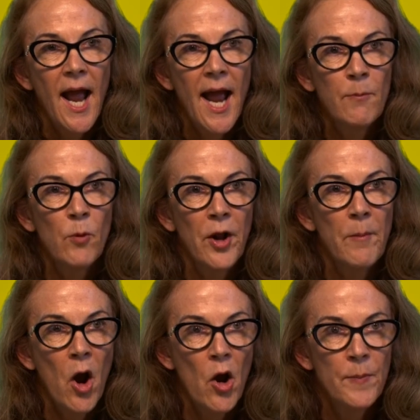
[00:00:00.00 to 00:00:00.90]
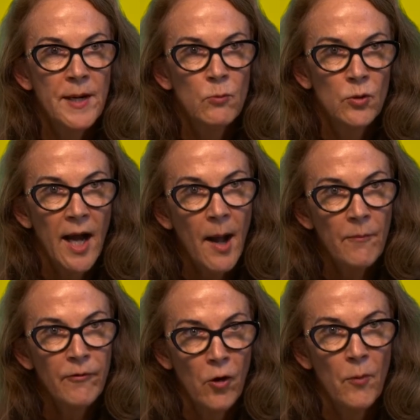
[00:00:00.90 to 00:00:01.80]
And what I'm hoping will come
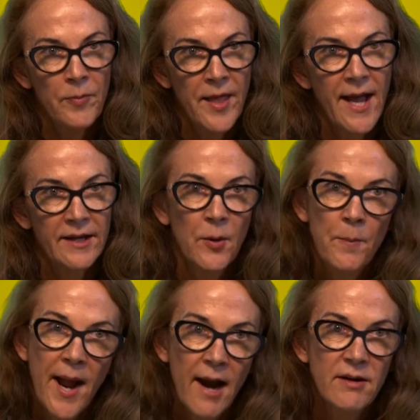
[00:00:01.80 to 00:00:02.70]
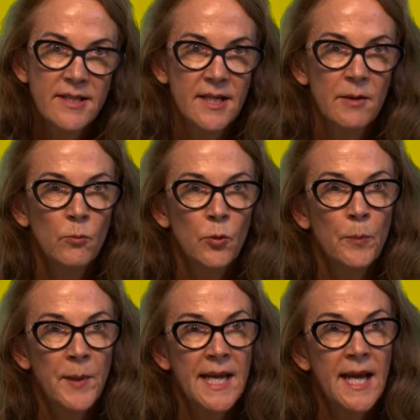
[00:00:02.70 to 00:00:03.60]
from that comparison will
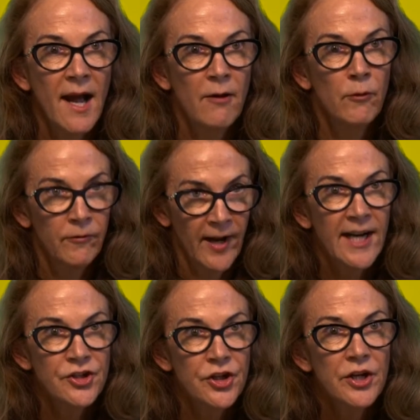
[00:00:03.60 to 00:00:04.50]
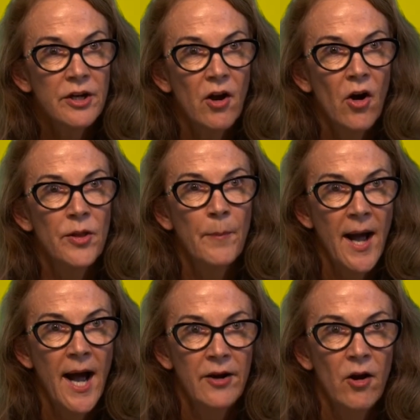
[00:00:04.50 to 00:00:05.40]
be a reflection on the
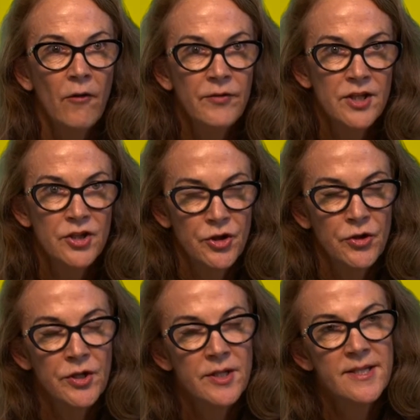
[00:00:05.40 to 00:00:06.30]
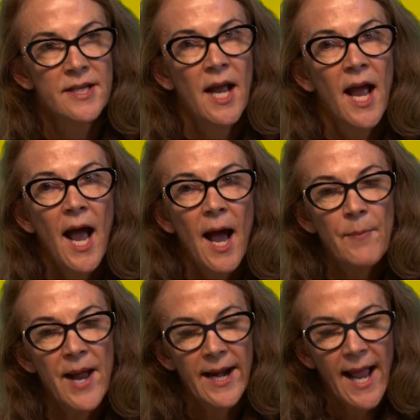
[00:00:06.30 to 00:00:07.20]
part of the students
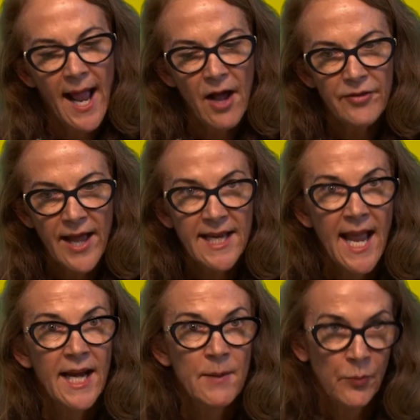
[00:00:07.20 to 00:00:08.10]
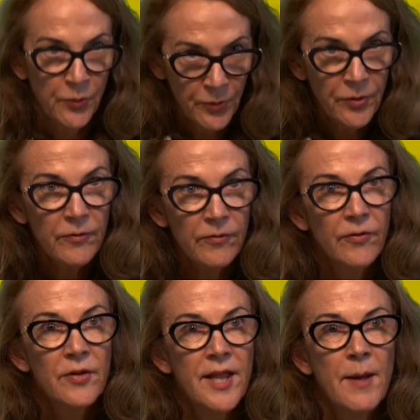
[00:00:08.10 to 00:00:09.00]
about how they can improve
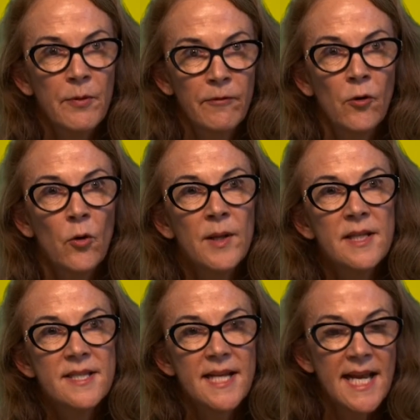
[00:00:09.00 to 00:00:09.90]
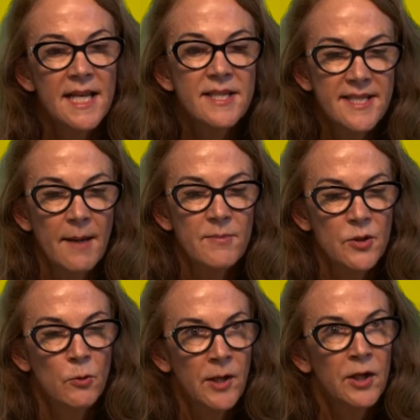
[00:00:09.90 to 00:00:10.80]
their performance in
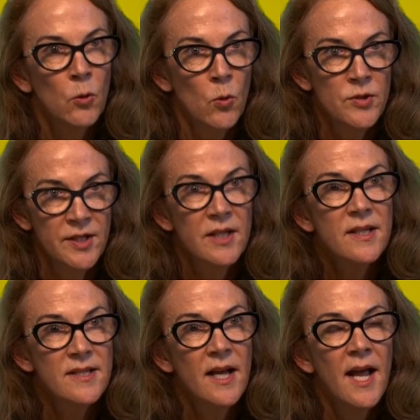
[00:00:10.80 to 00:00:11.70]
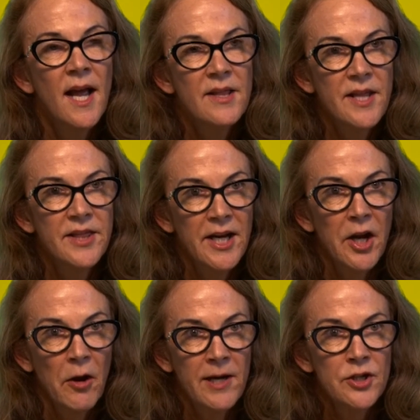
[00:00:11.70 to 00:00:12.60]
subsequent courses that they're
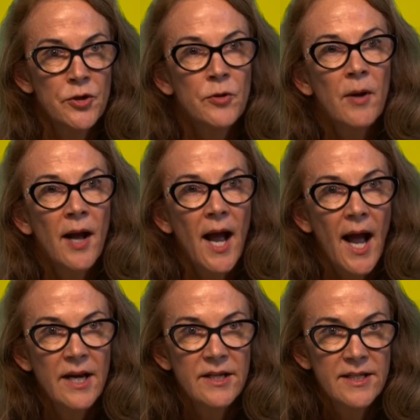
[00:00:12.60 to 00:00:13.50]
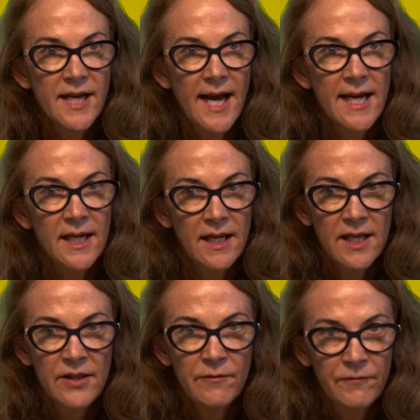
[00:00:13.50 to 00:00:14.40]
going to undertake
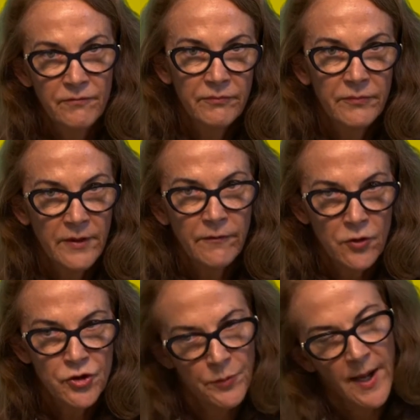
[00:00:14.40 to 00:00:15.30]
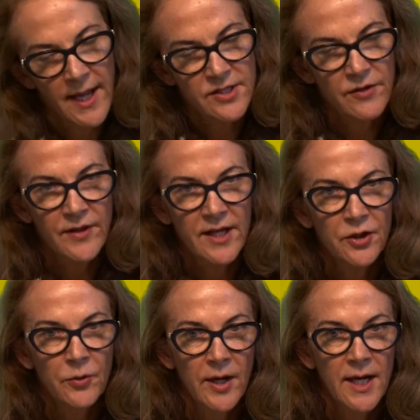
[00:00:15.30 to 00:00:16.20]
in the future parts of their
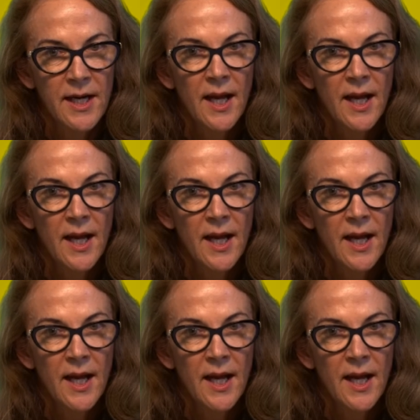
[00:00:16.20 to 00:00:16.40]
degree.